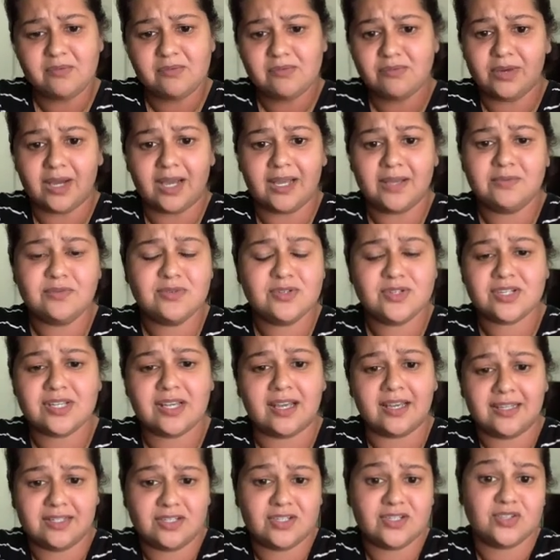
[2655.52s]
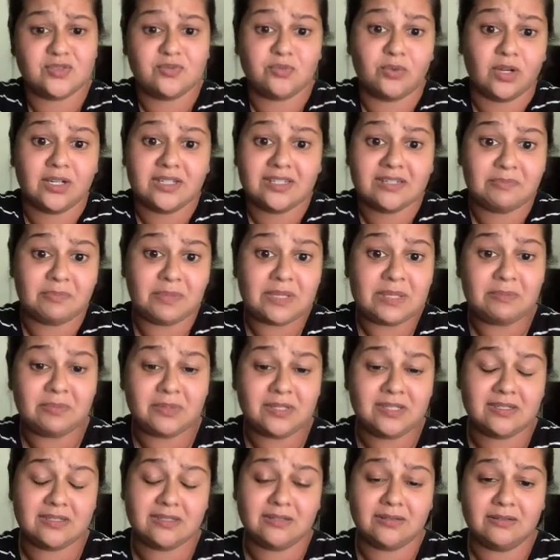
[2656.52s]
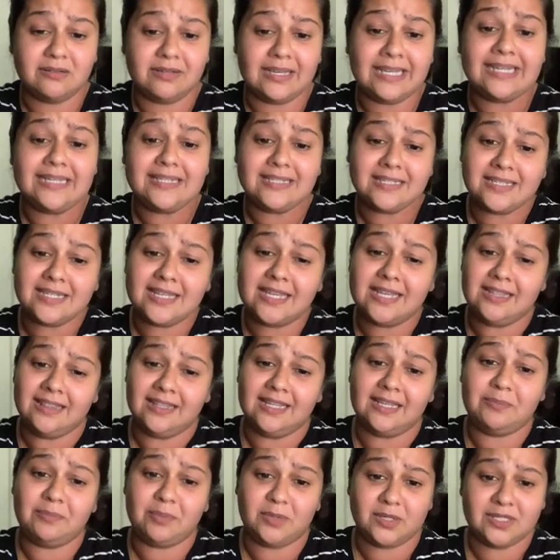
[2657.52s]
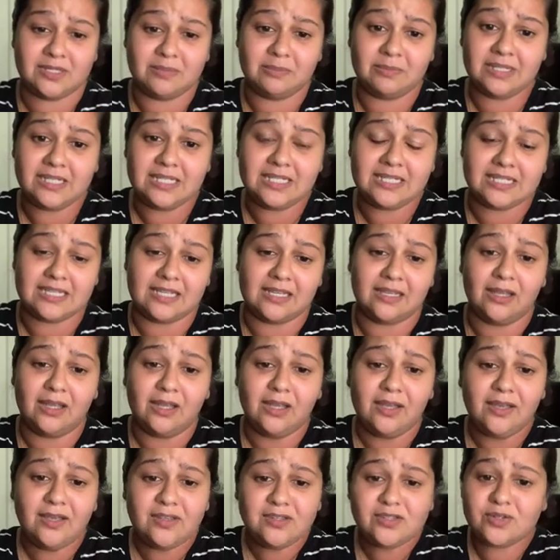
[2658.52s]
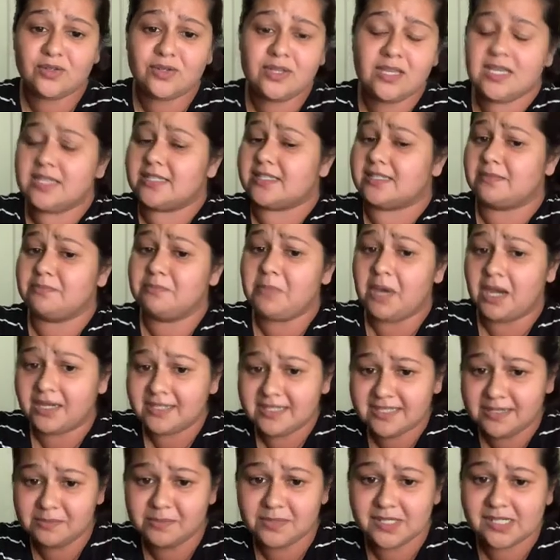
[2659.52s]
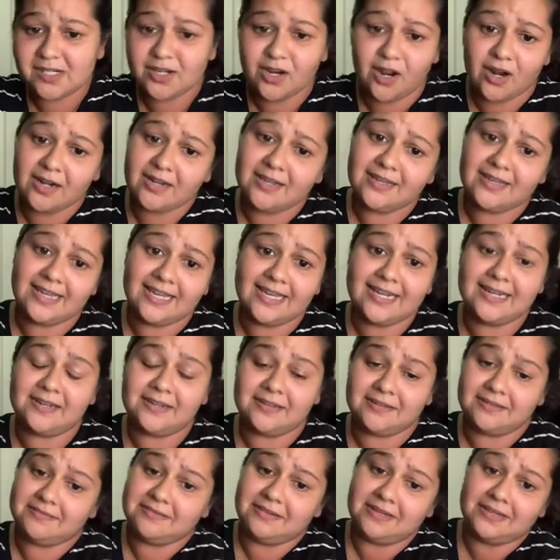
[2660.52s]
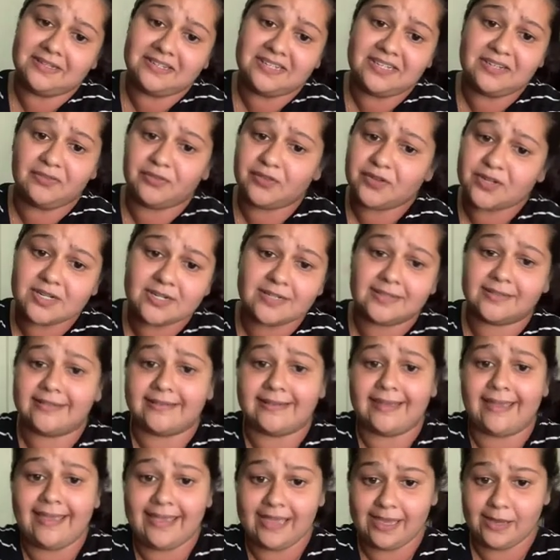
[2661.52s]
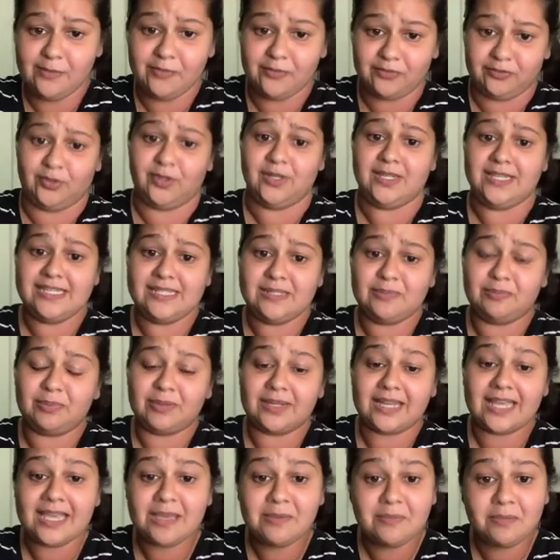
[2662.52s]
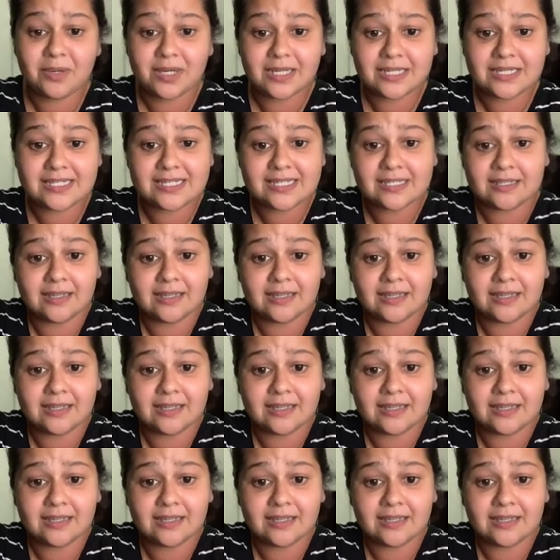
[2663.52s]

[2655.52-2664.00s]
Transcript: I just wanted people to entertain that possibility. So yes, Martin McDonough had a different aim for his play, but